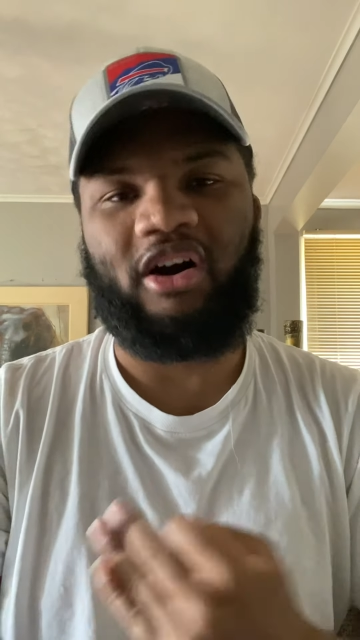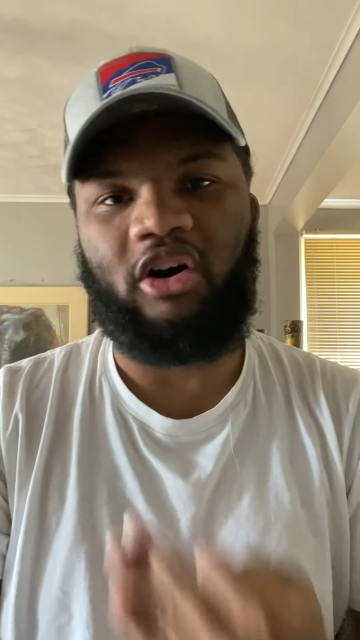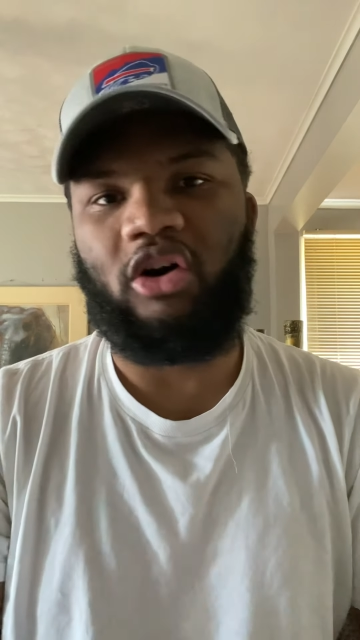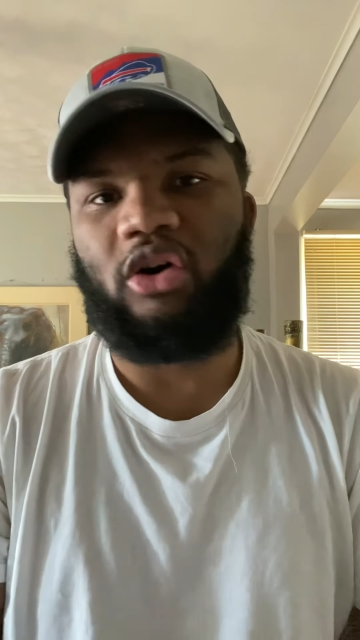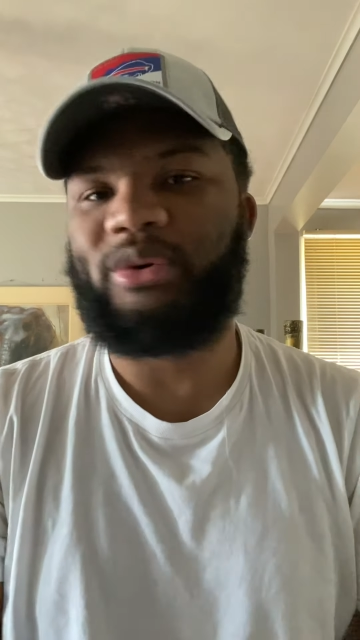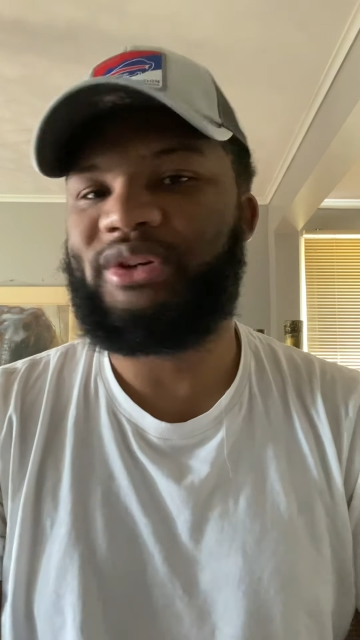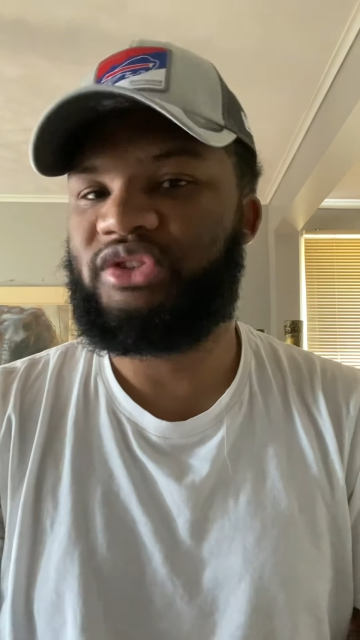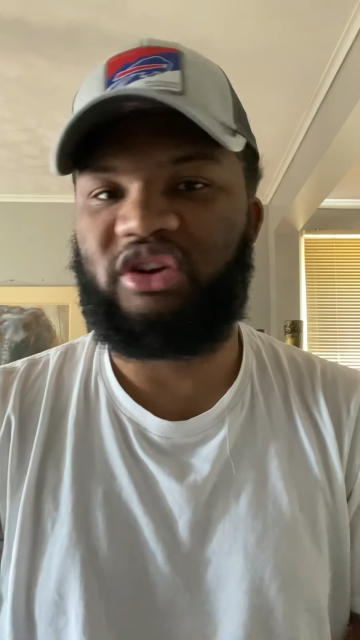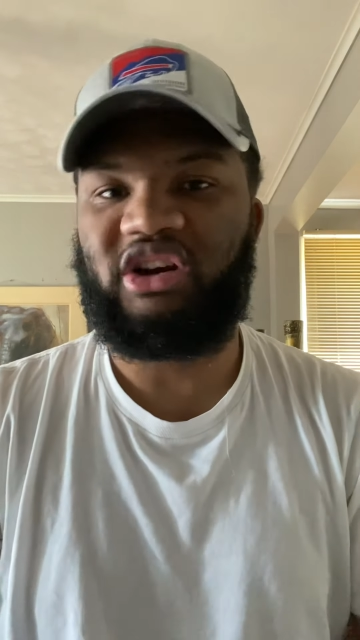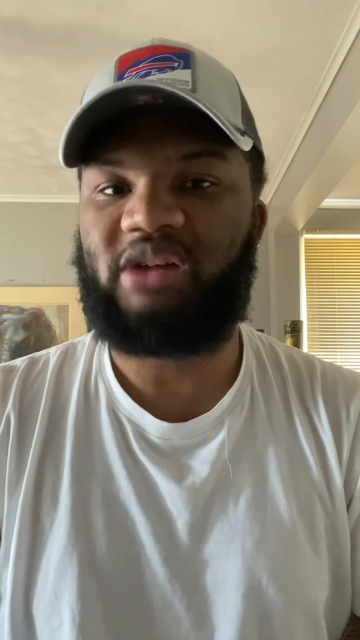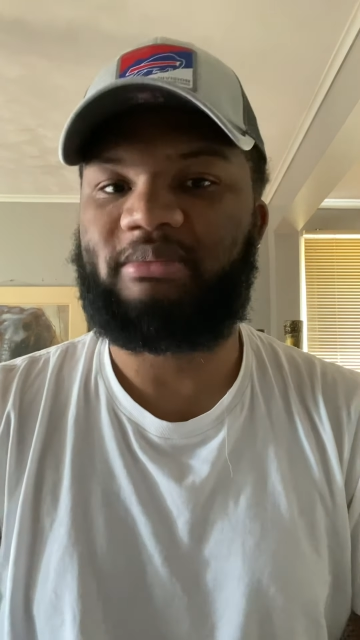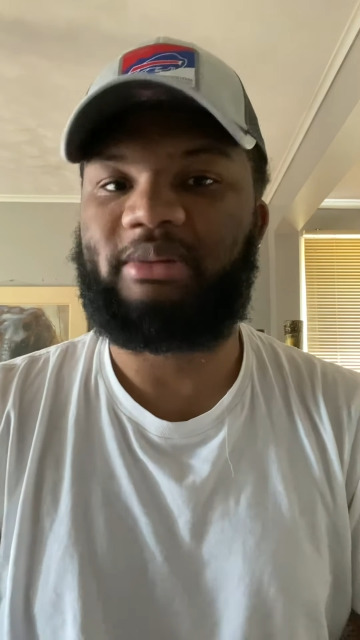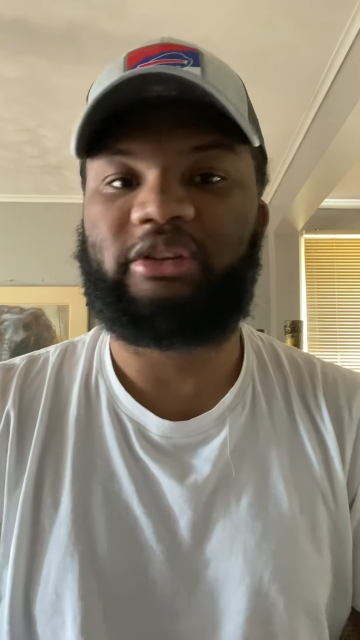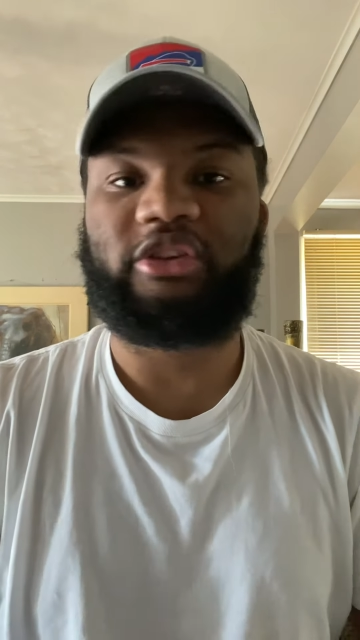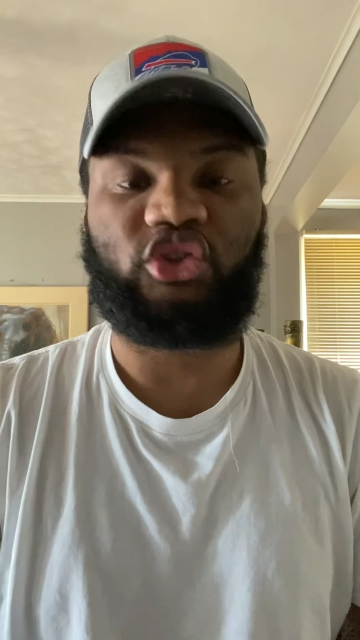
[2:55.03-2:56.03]
always talk
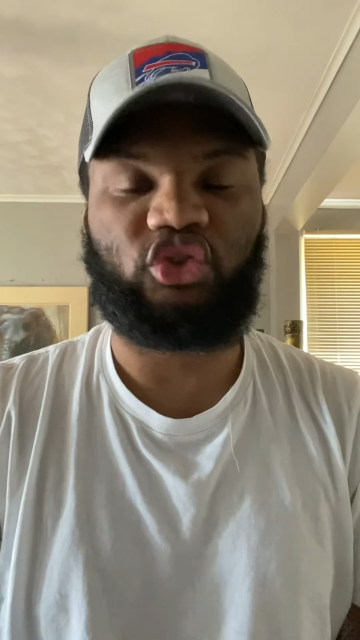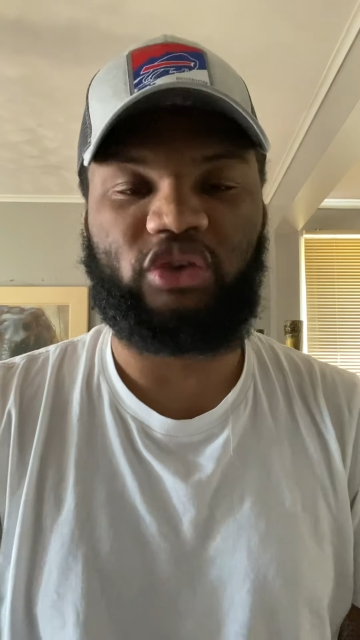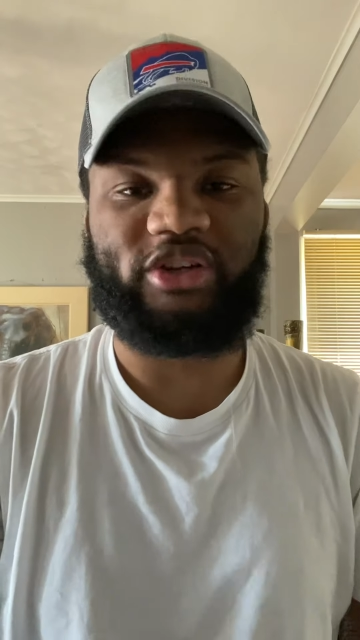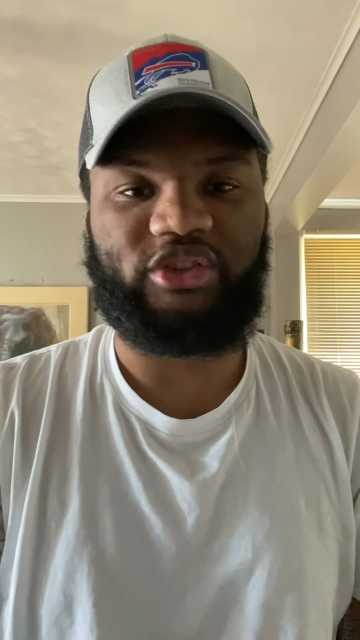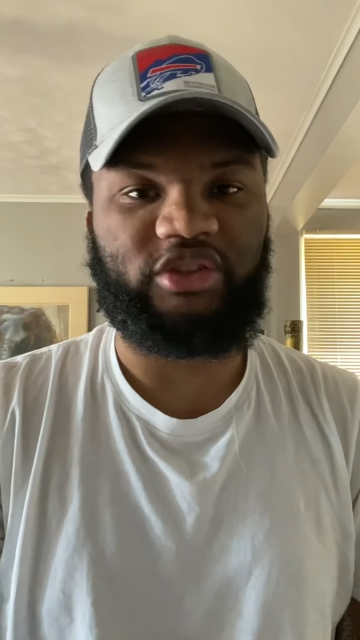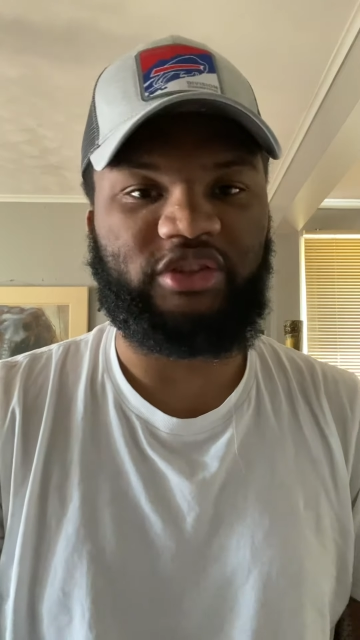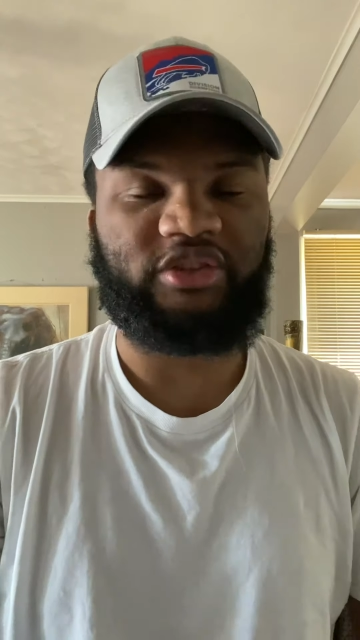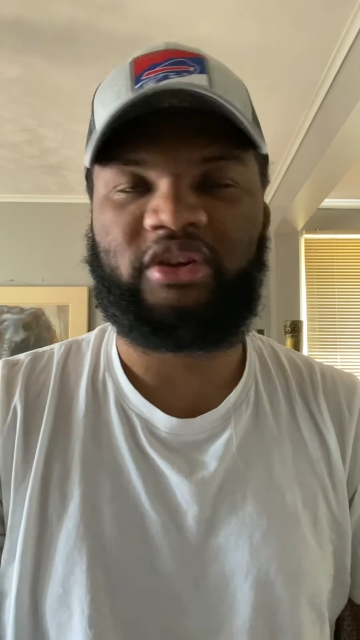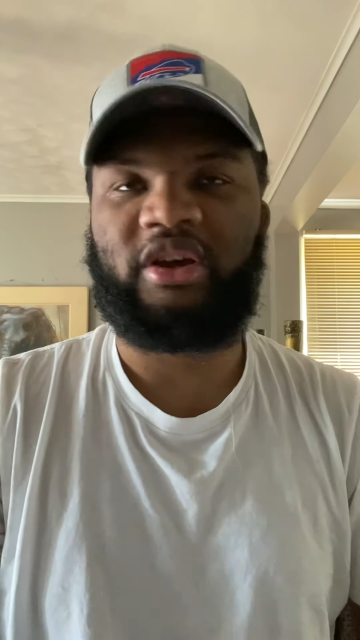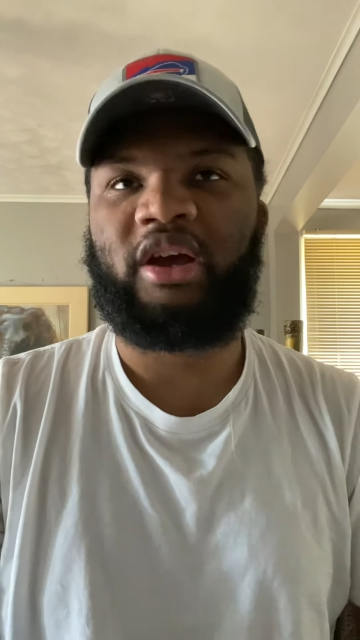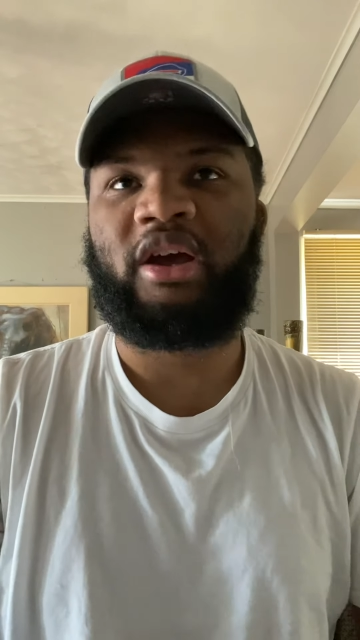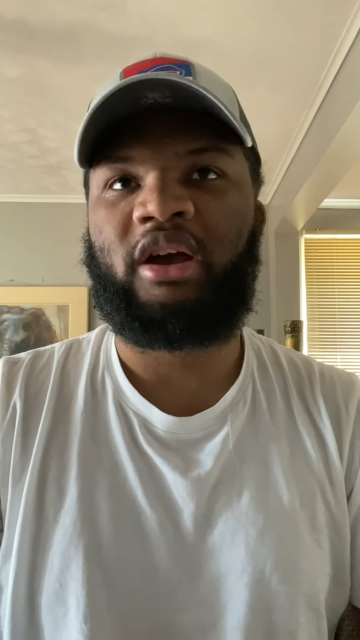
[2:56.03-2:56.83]
about the trenches.